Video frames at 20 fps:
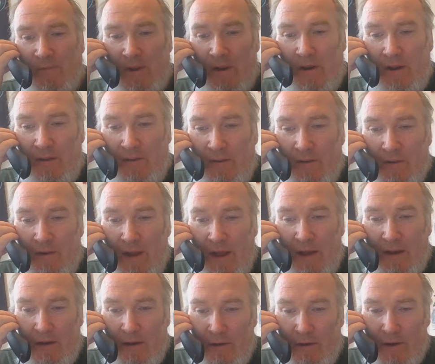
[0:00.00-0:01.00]
Listen
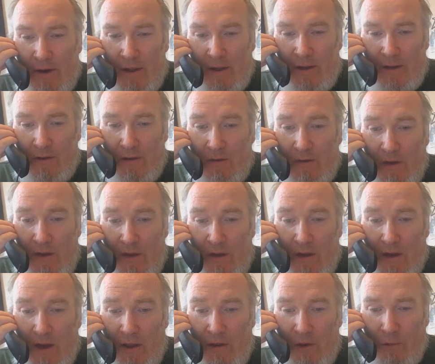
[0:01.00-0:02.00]
and learn.
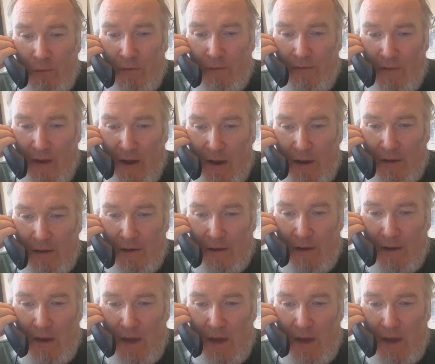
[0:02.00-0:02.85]
Seek and you will find.